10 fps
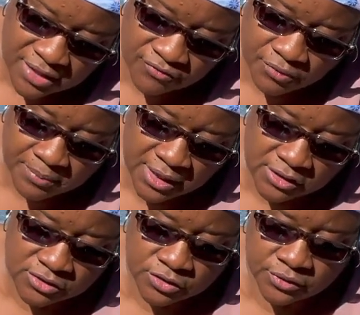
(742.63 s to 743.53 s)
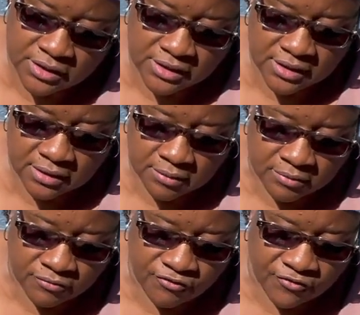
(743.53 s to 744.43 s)
from Baker's Creek
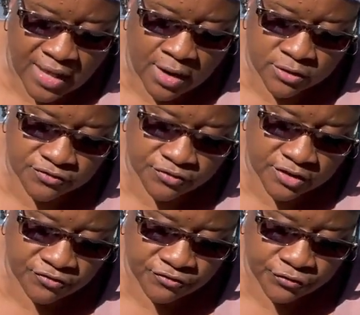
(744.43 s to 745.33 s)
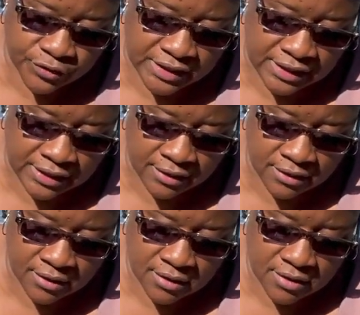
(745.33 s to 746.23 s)
getting flowers for their free
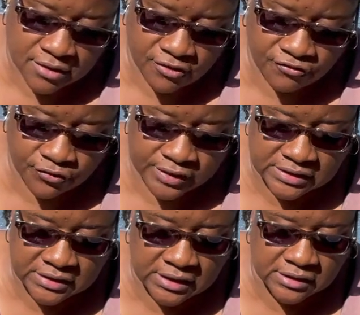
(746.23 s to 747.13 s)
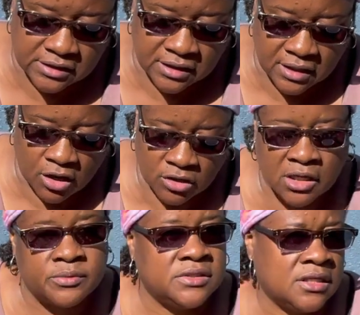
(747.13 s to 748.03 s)
seeds, and all I
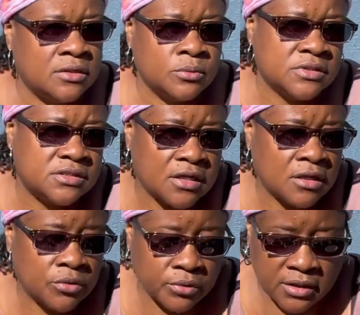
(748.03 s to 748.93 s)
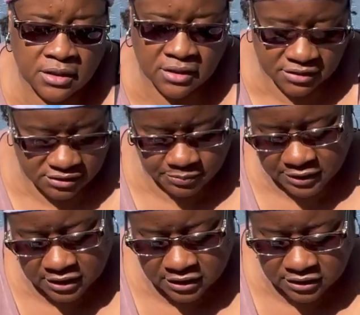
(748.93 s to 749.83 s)
was getting was celery and
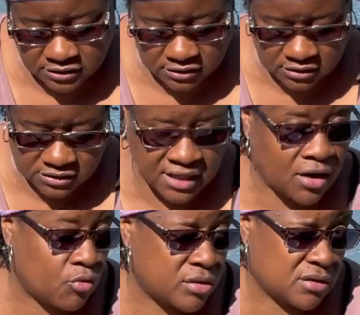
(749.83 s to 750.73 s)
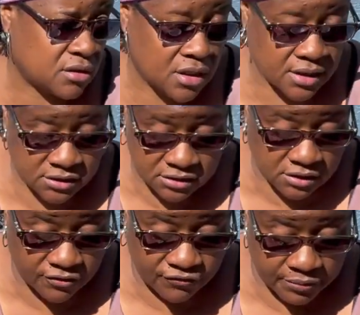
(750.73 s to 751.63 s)
spinach, and because I ordered a lot of
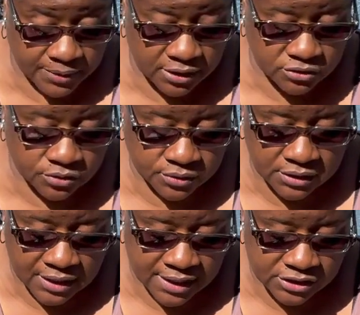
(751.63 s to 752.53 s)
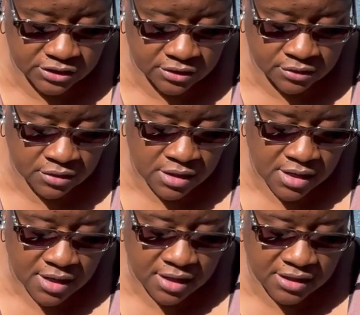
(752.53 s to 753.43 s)
stuff from Baker's Creek last year,
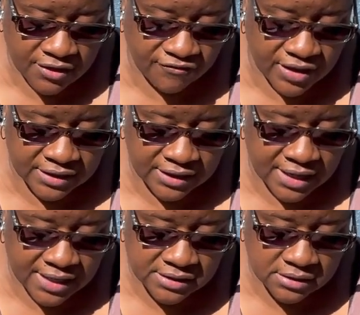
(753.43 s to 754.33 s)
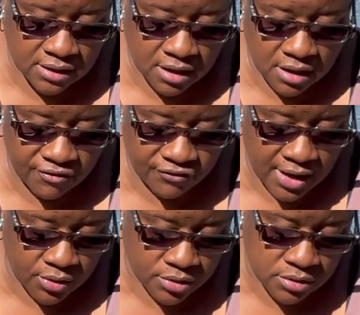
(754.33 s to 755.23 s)
and I finally got a flower,